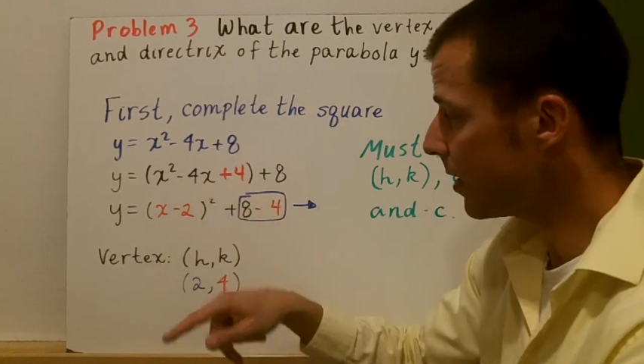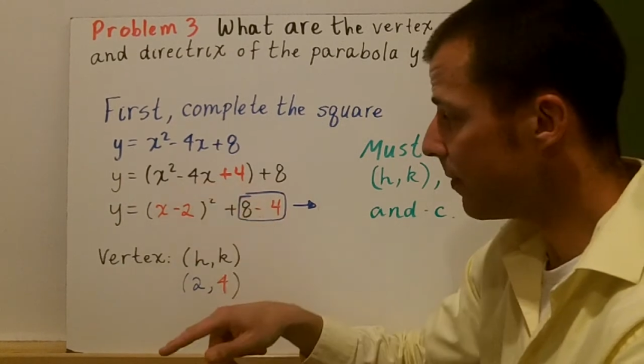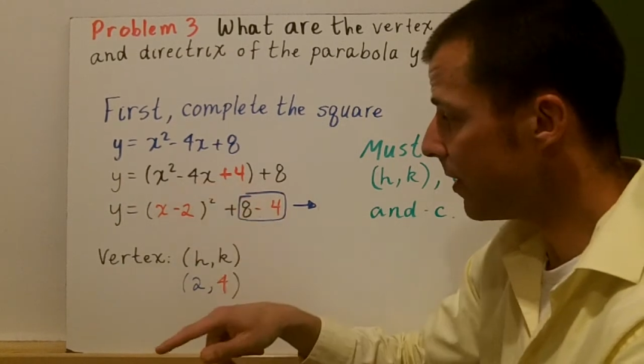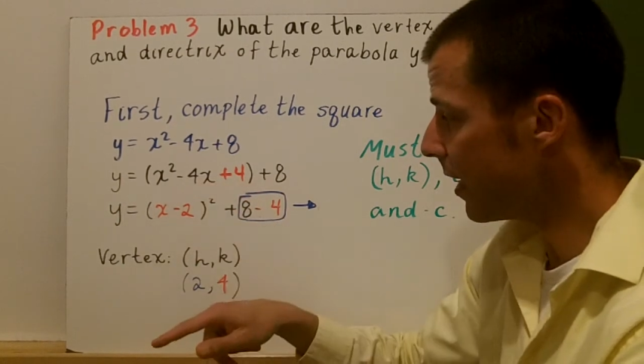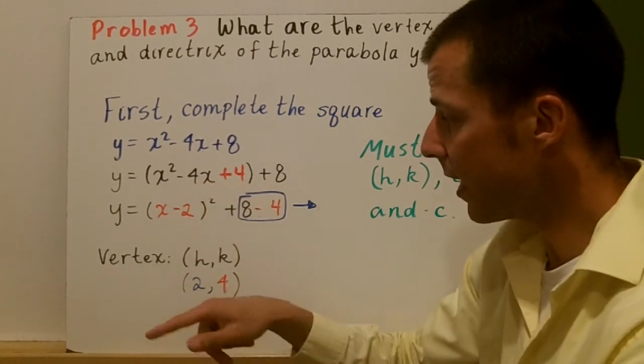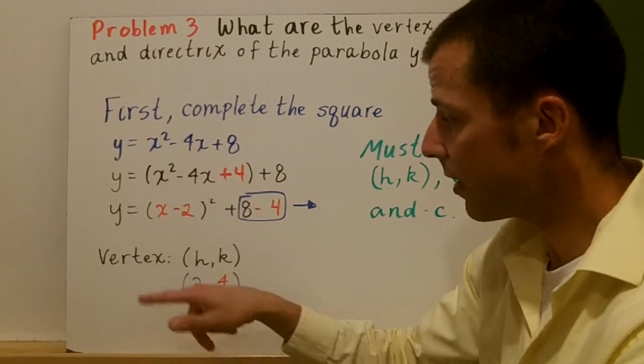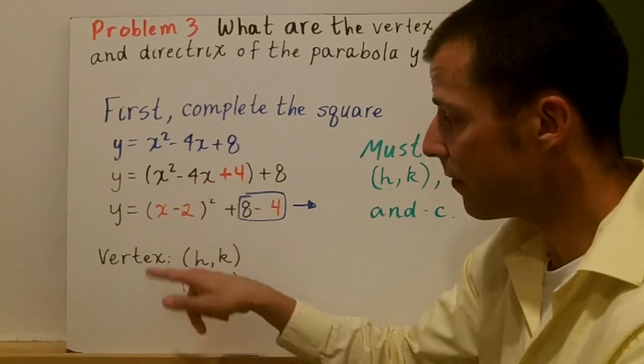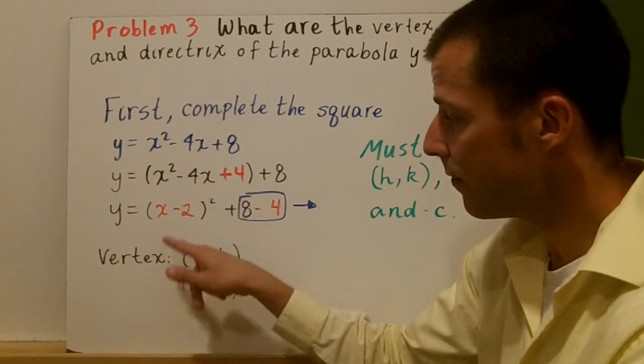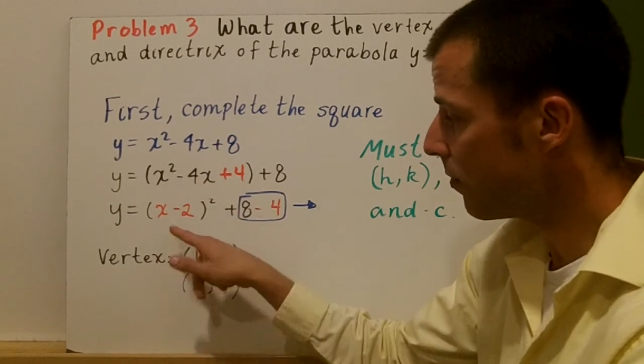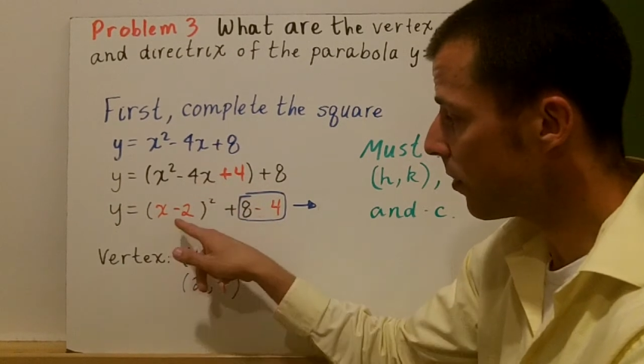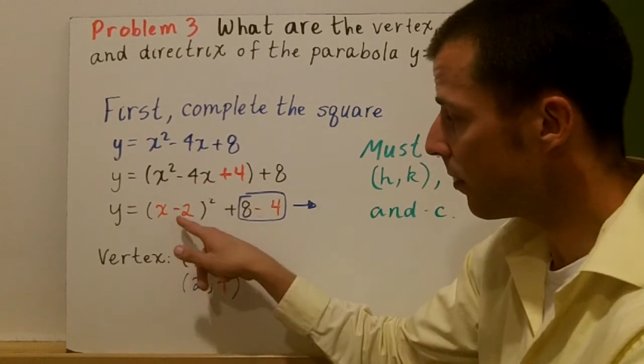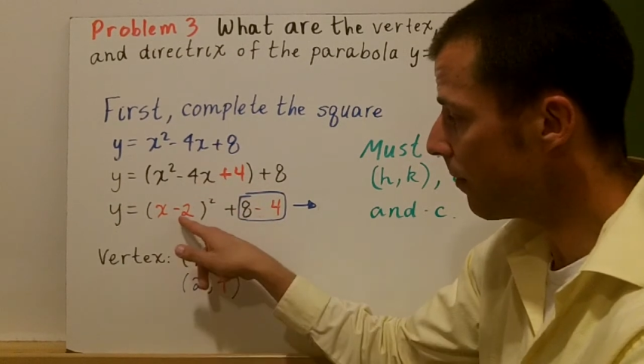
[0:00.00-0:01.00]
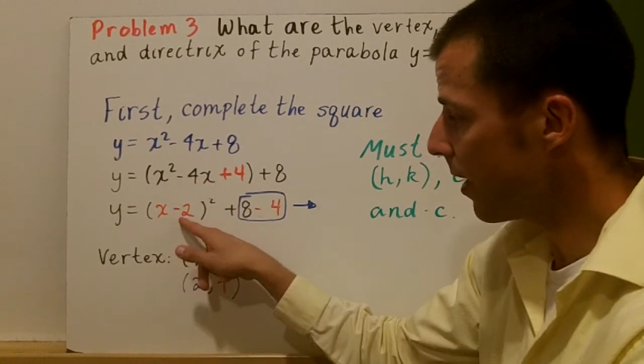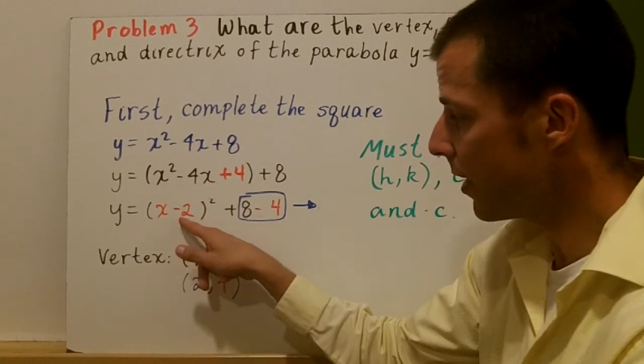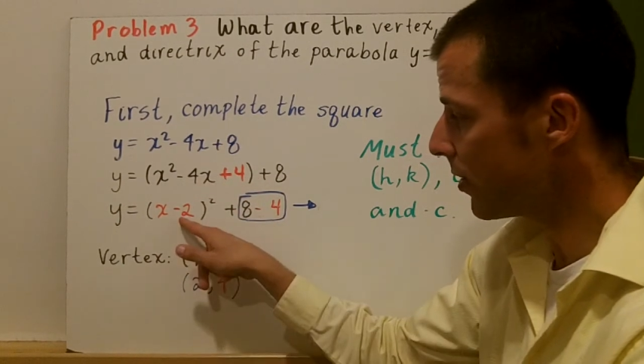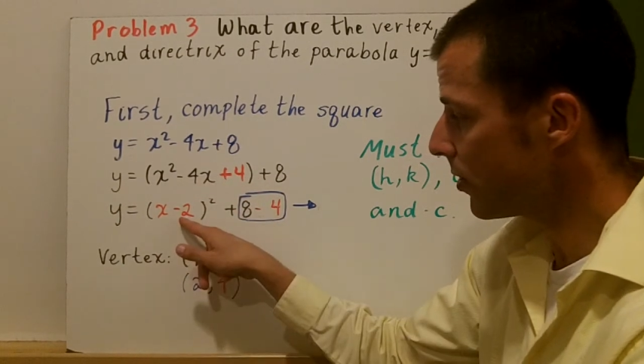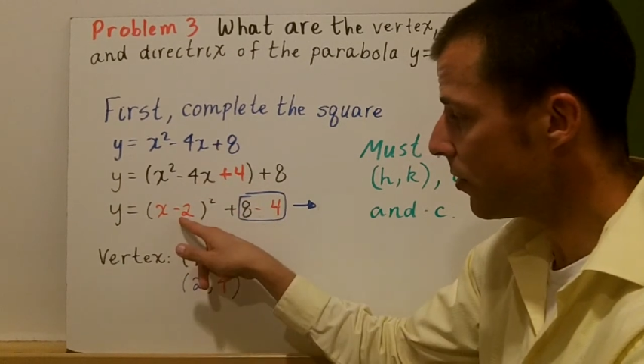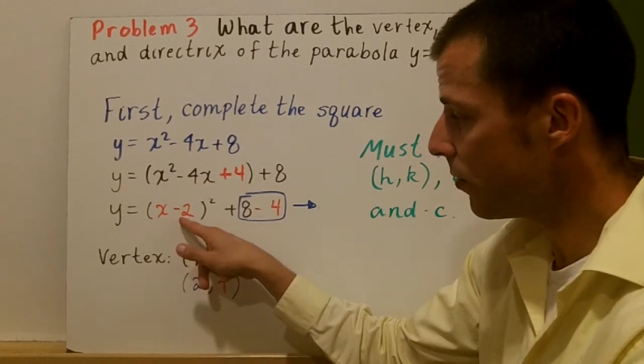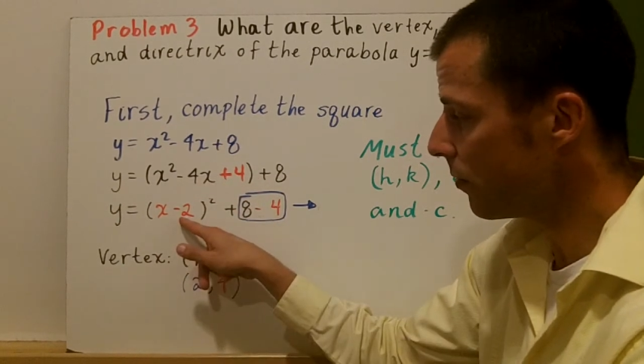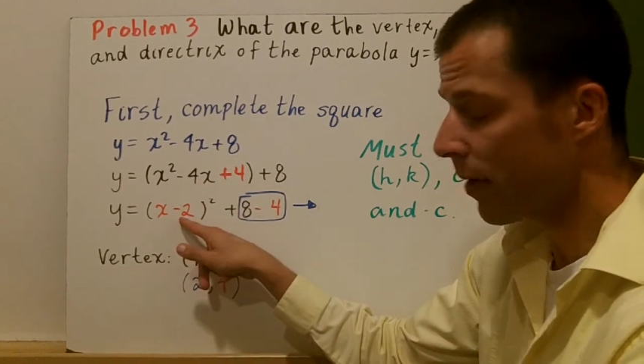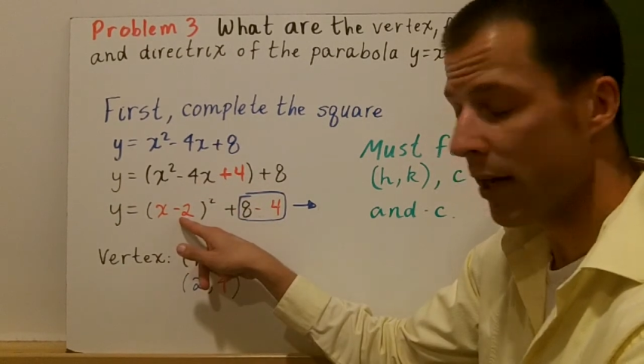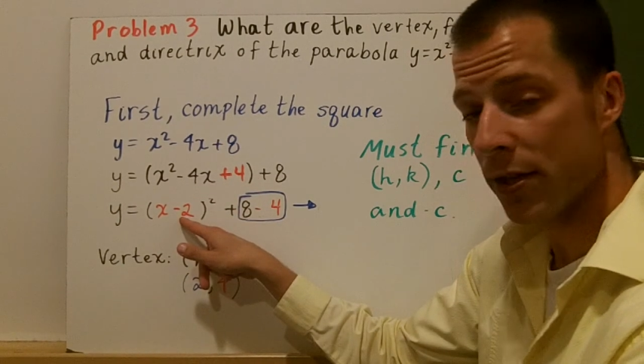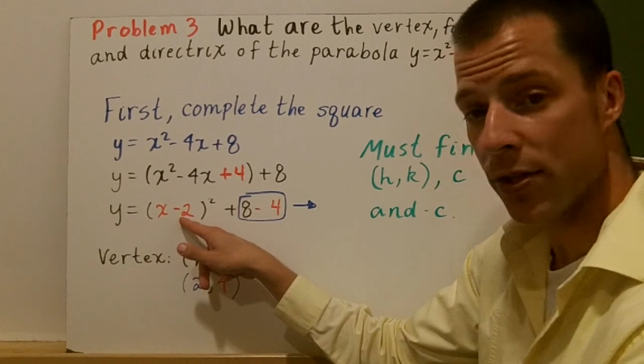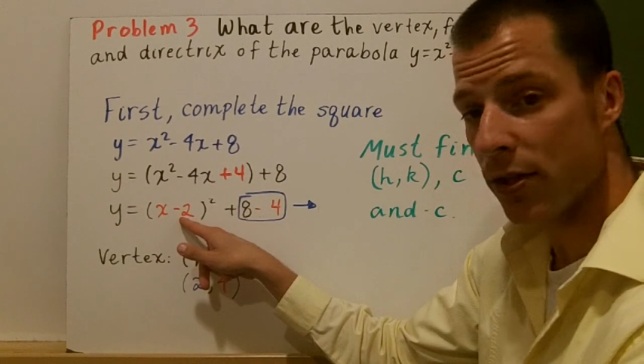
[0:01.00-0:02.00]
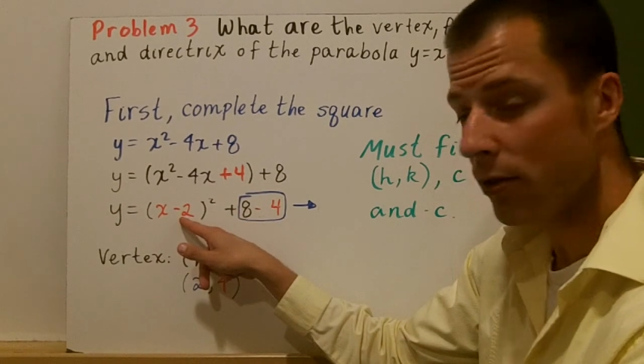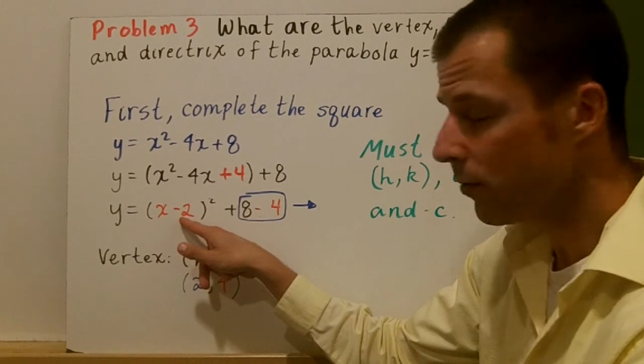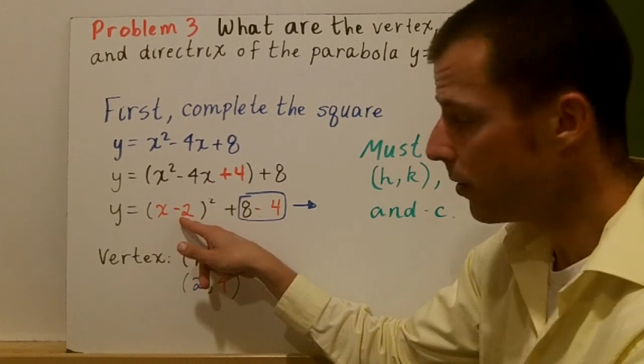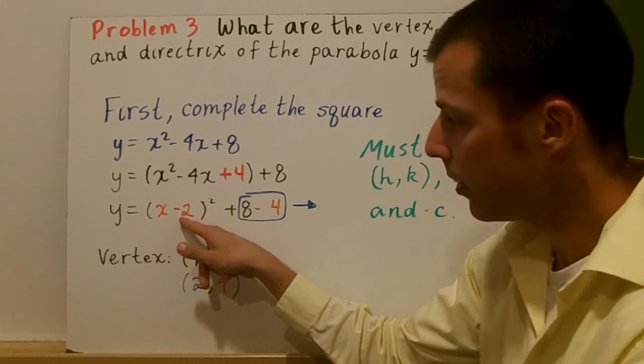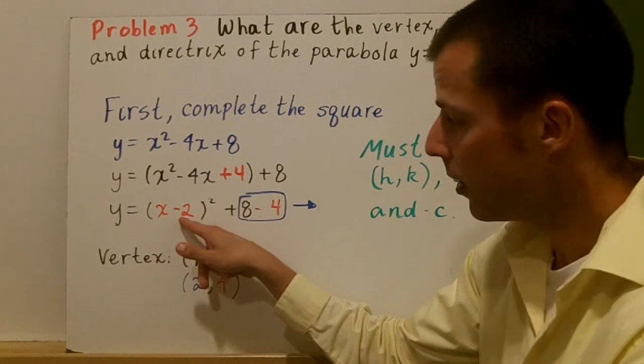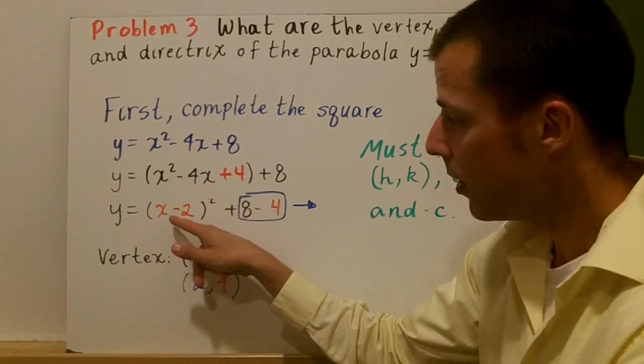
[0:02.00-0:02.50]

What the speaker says: to be -4 are -2 and -2.